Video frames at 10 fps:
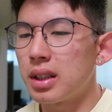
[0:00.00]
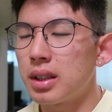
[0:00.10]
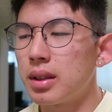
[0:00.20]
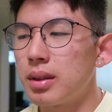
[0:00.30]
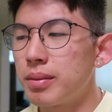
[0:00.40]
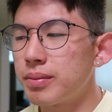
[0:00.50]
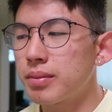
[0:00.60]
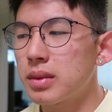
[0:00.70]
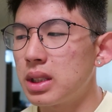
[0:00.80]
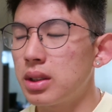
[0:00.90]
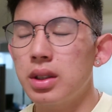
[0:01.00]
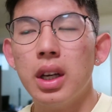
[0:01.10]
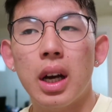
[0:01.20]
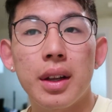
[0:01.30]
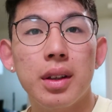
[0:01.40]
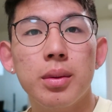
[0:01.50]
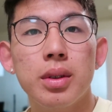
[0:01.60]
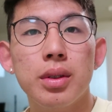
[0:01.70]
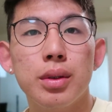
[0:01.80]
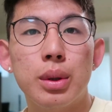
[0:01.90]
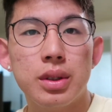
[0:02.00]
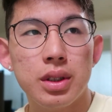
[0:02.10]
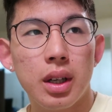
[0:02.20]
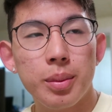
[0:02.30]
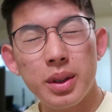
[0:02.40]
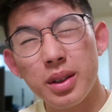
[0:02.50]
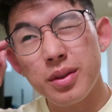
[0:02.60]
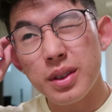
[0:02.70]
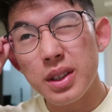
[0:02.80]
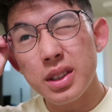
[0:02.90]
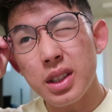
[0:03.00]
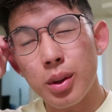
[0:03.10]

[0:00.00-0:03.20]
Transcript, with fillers: Um, so yeah, I think we're gonna go shopping first.